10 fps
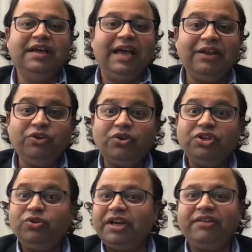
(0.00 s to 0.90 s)
And you're,
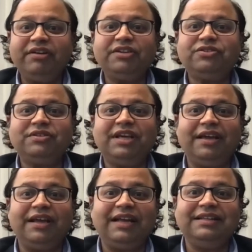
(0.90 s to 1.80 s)
you're hearing it
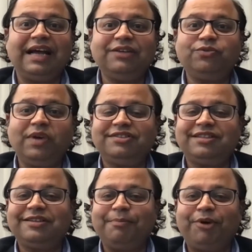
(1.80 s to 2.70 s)
today. And that's why it's
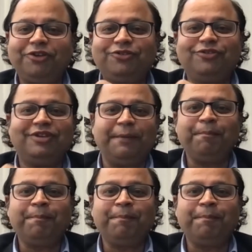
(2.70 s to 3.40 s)
such a buzz today.